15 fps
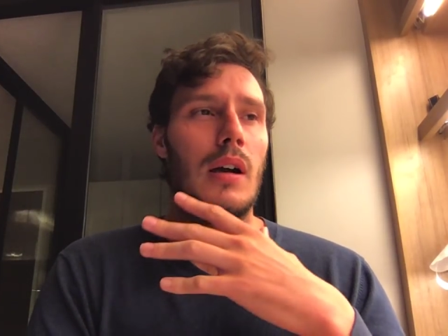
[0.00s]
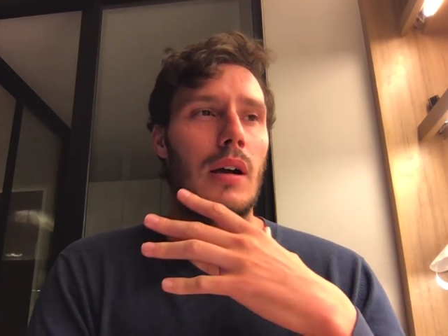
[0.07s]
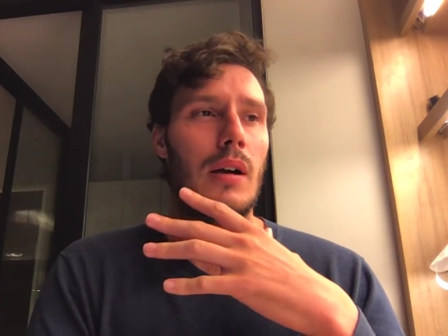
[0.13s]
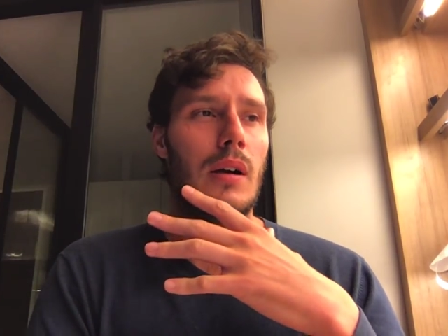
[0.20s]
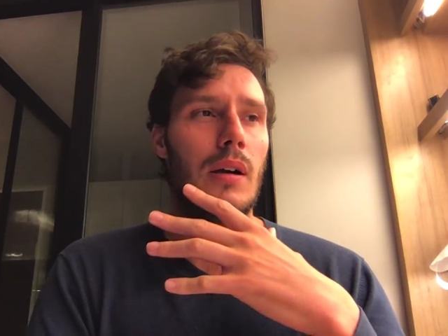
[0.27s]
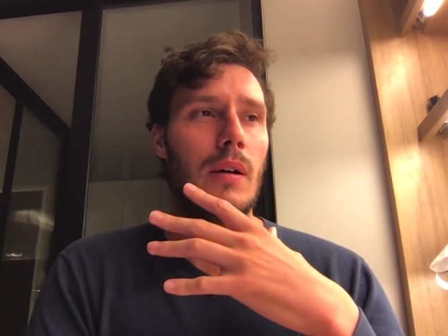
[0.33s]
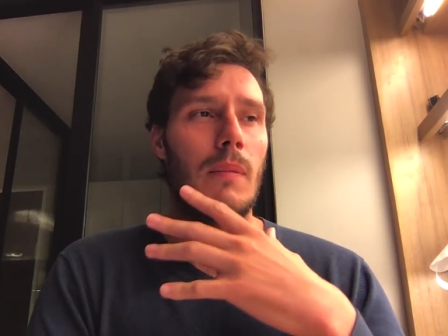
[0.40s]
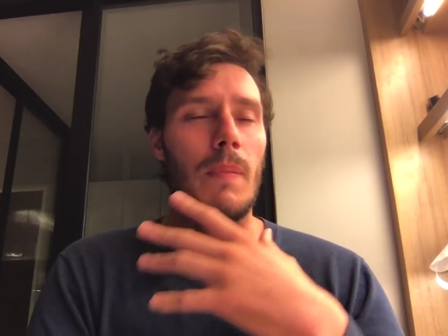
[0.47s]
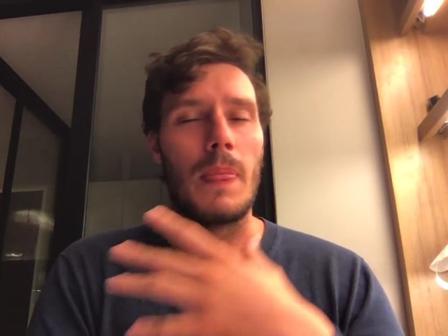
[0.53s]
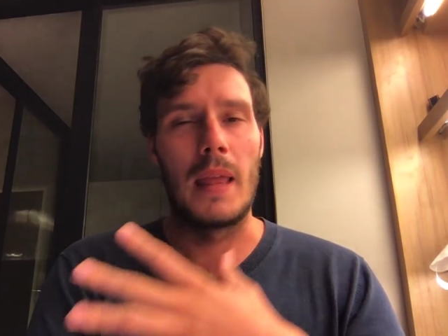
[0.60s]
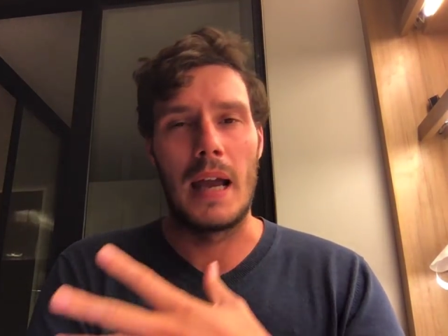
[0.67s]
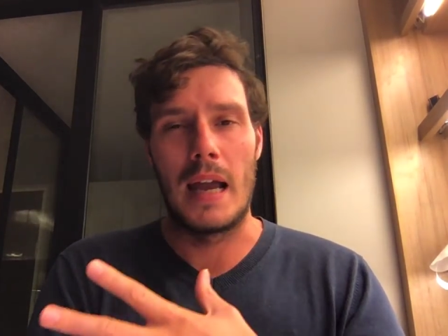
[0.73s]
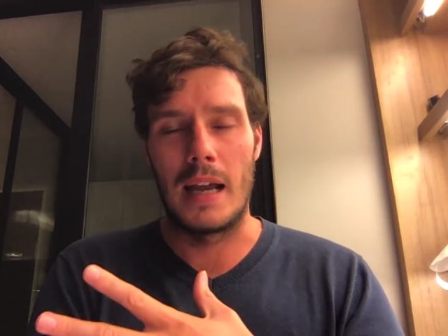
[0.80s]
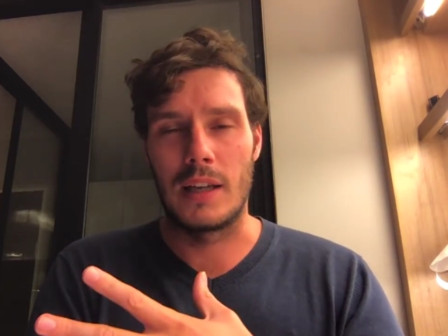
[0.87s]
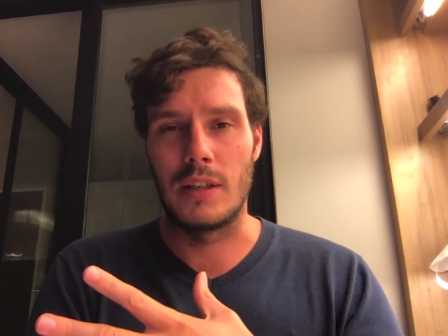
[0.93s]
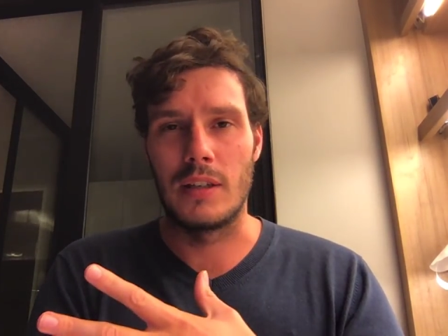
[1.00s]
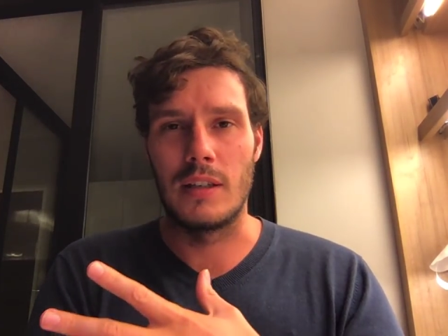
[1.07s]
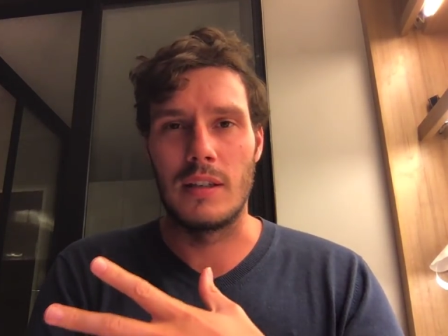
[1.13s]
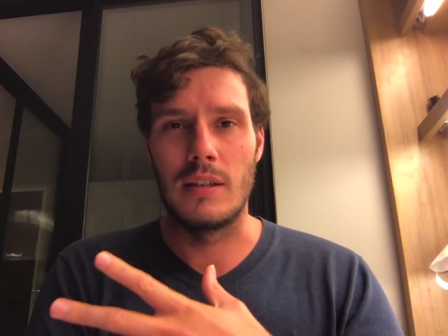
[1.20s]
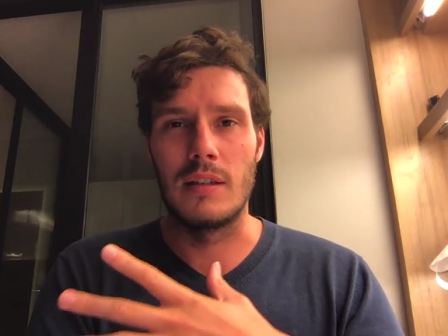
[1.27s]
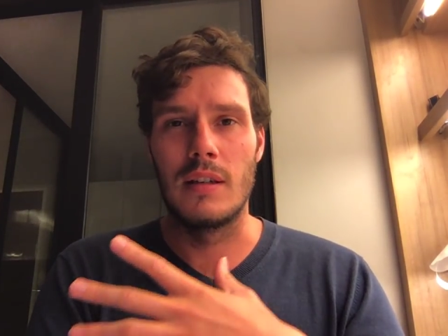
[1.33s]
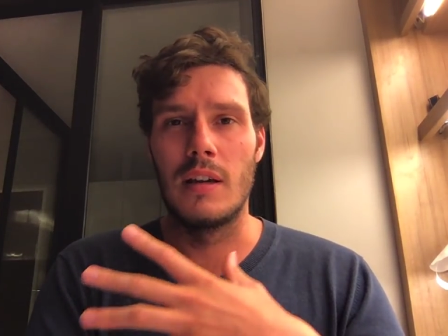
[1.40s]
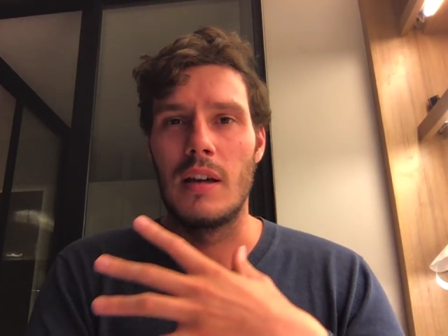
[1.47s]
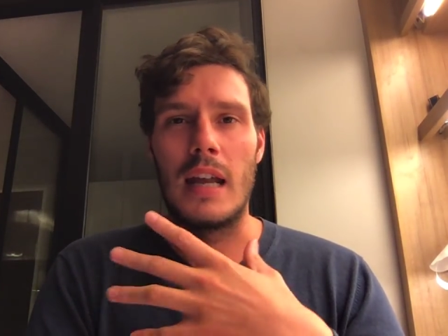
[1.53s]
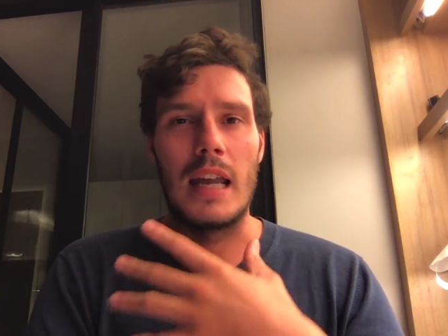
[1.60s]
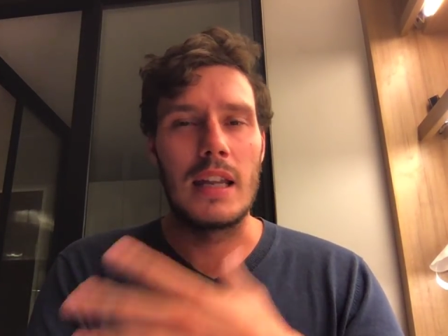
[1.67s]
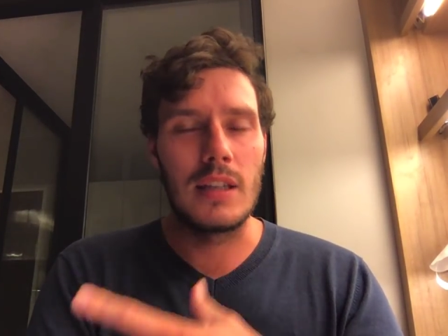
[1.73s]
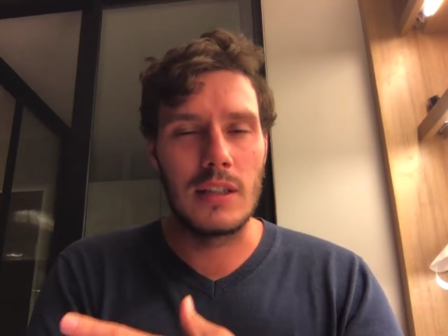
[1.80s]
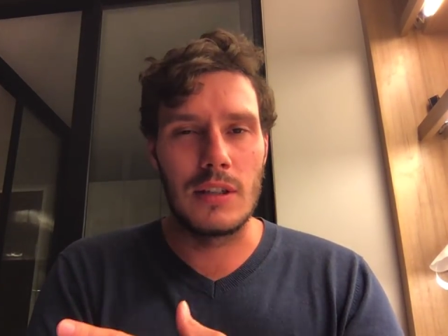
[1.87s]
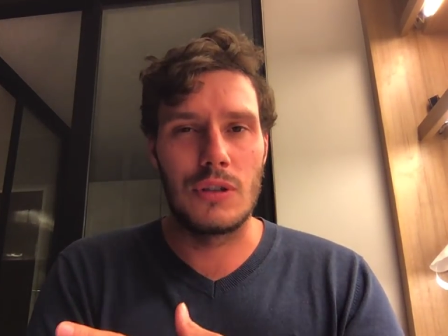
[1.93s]
acne,
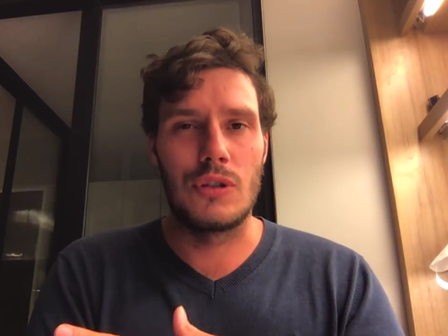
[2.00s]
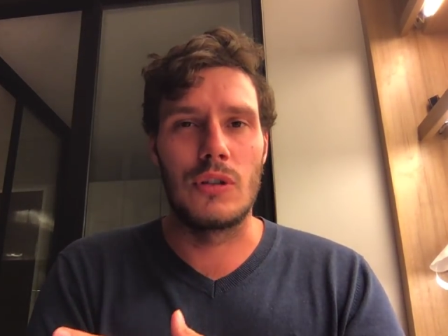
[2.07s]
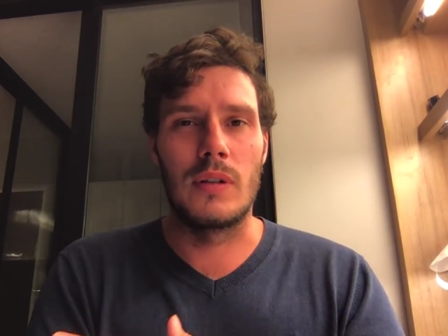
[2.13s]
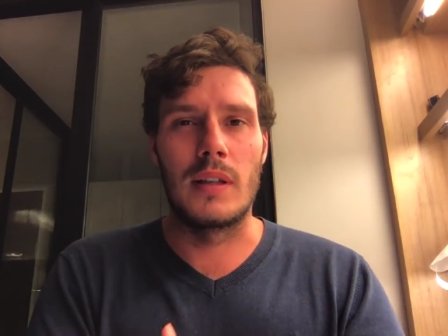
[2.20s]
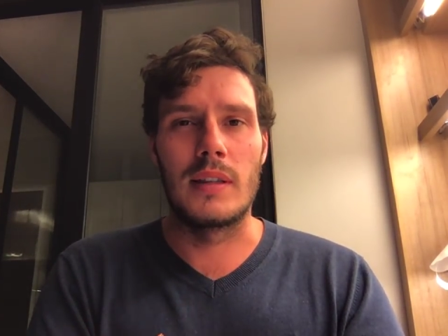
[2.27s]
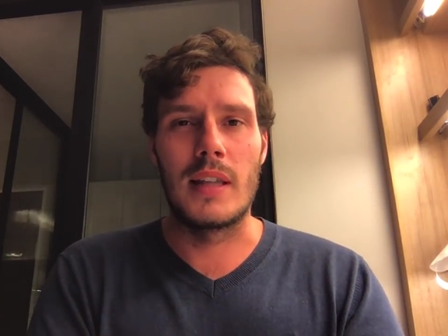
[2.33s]
any issue like